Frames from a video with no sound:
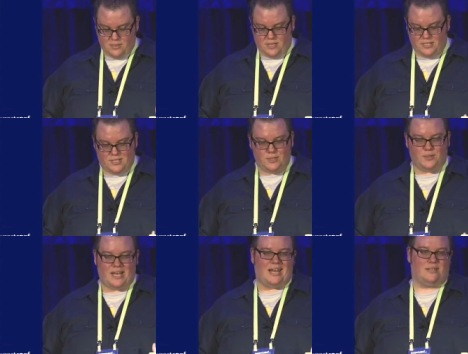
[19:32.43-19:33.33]

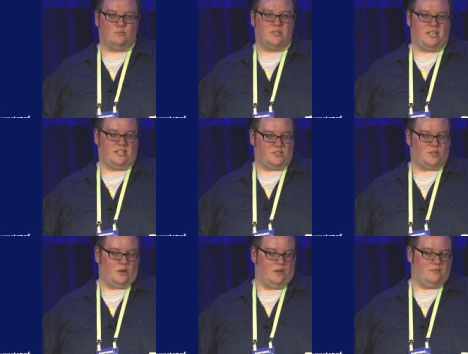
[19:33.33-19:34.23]
until that really gets
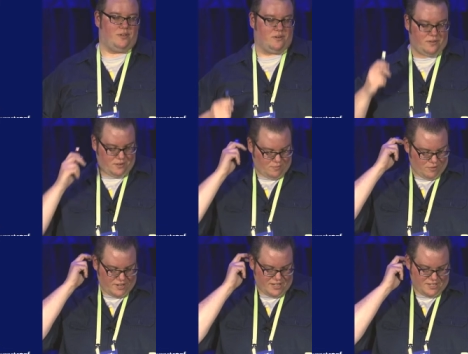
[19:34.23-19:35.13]
solved, you're, you're
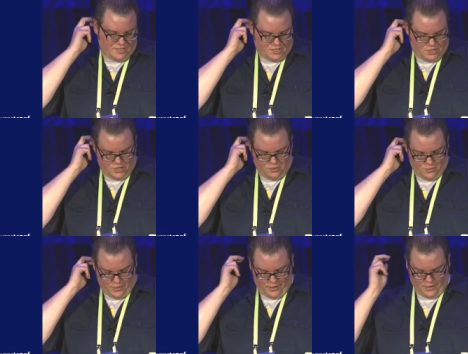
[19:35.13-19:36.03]
running into this issue
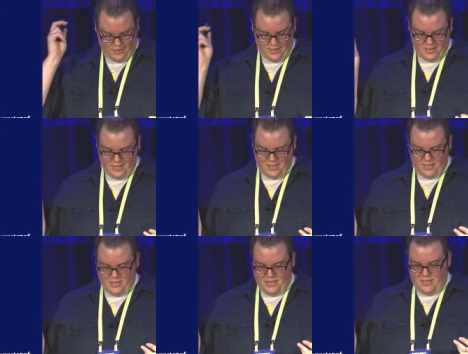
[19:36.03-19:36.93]
where,
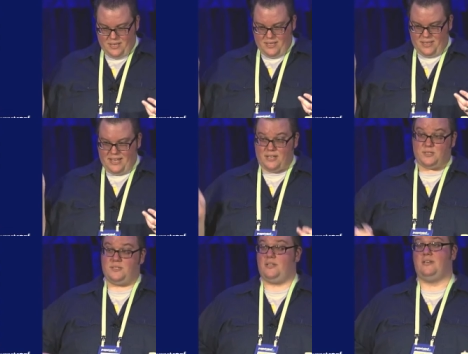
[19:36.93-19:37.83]

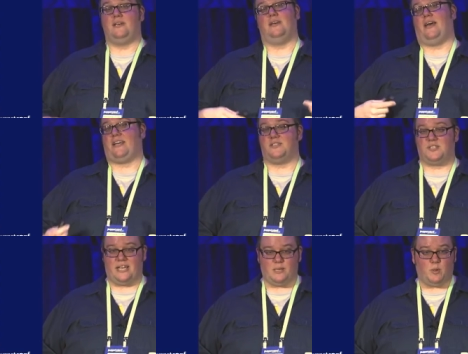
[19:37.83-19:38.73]
yes, I can
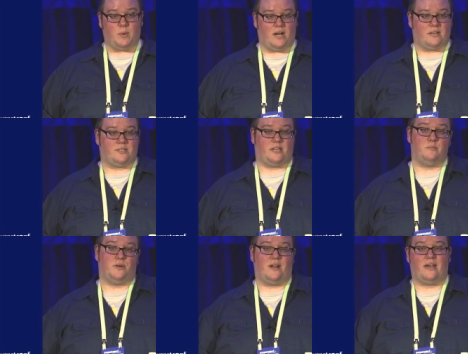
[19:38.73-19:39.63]
stand up a box, I can
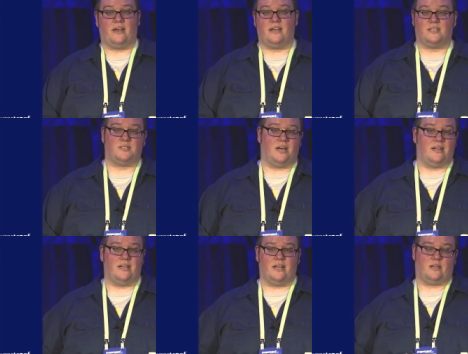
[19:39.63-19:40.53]
put IIS
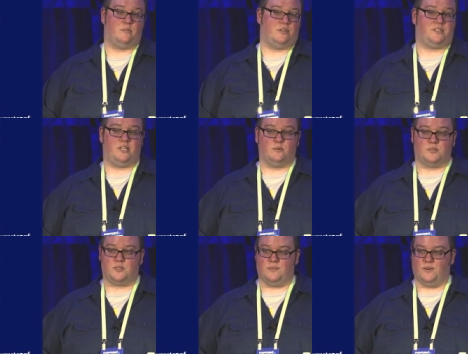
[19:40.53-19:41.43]
on it, I can put a SQL
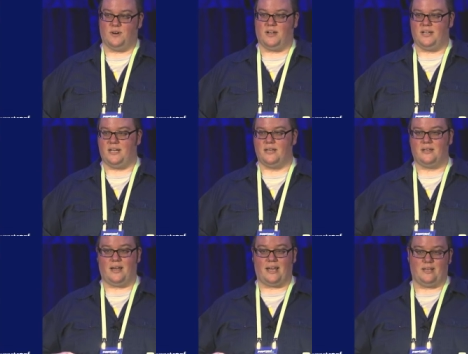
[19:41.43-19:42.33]
server on it,
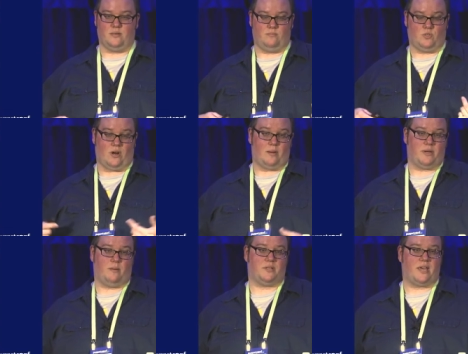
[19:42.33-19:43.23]
I can drop
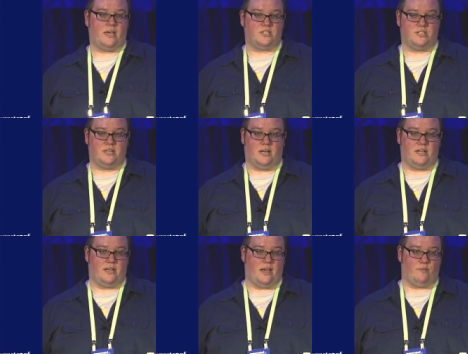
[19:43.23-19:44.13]
an application on
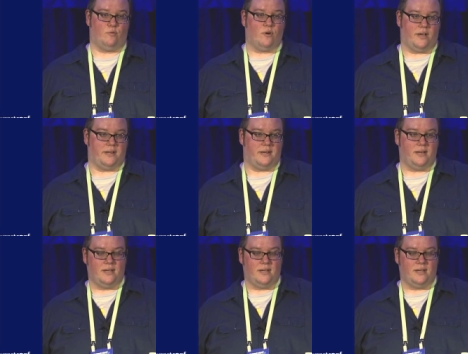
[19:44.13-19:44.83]
it and have it run.